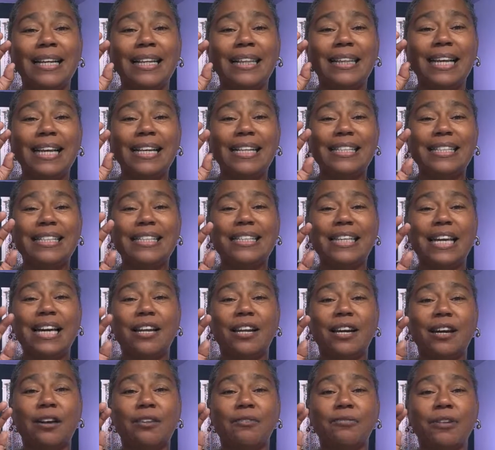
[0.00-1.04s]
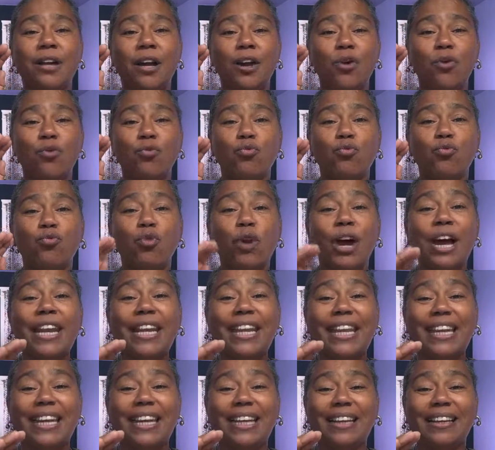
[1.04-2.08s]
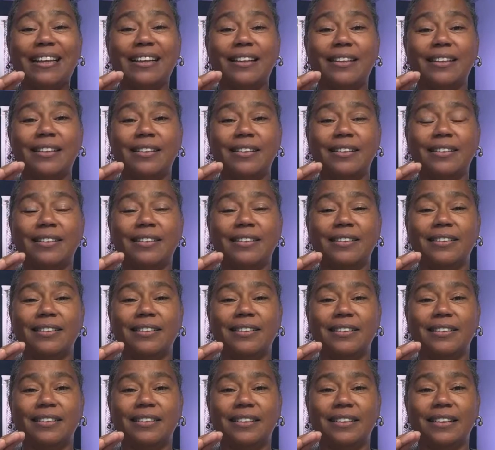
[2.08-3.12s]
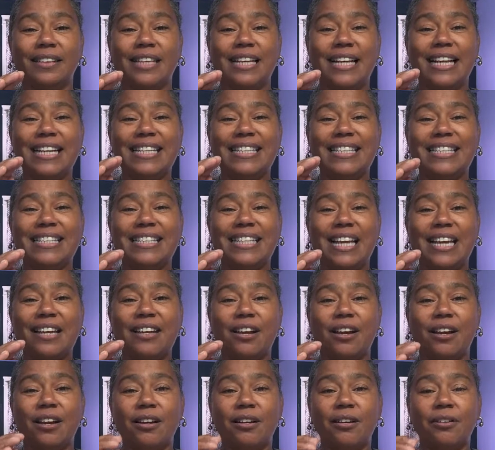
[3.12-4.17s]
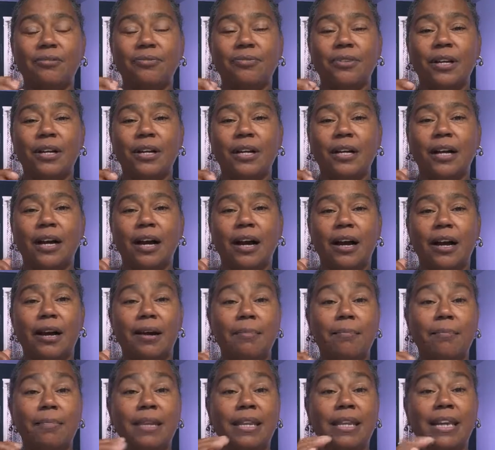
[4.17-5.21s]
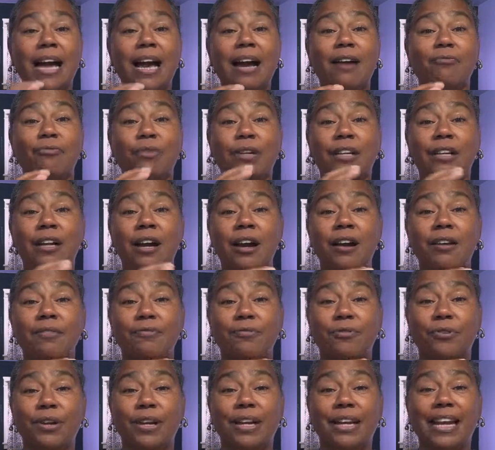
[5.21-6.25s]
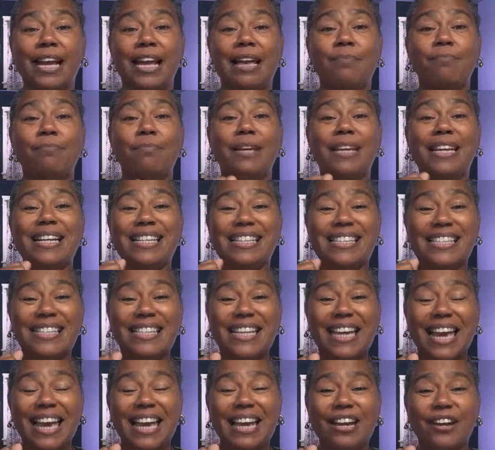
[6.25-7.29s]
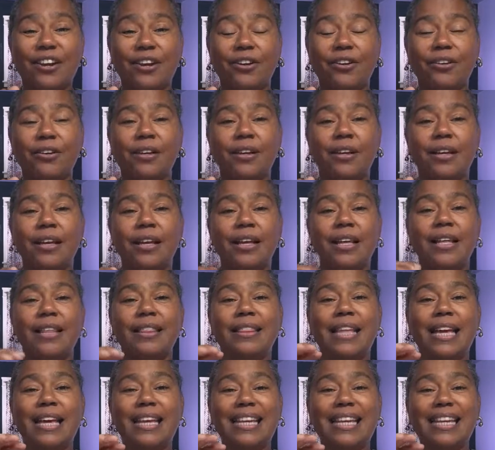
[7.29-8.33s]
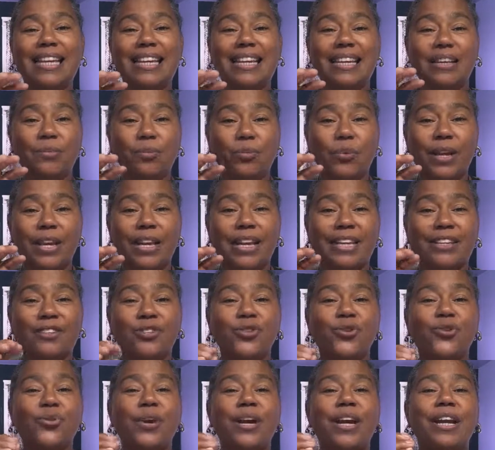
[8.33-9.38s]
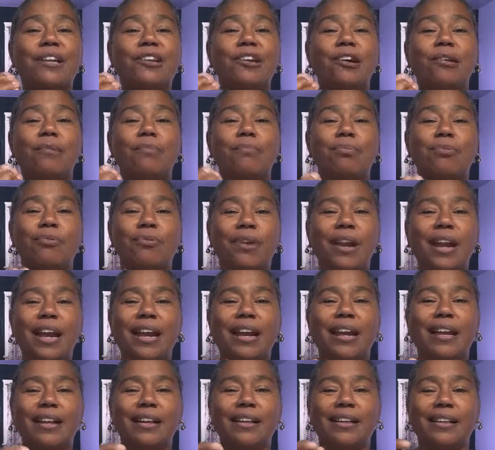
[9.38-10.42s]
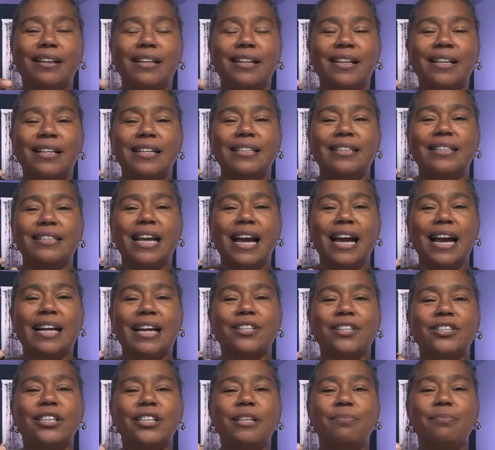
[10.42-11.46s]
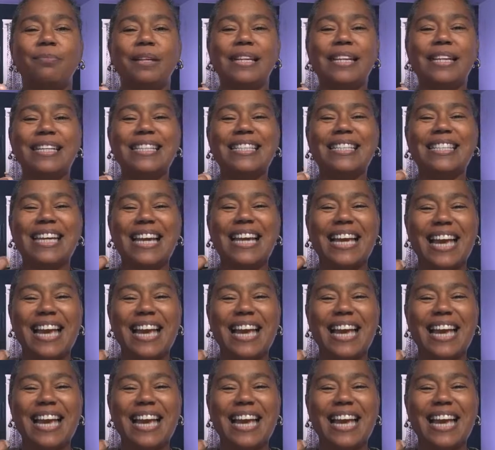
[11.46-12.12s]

that instead of running, instead of not recovering and being scared, that we can train our brain to actually begin to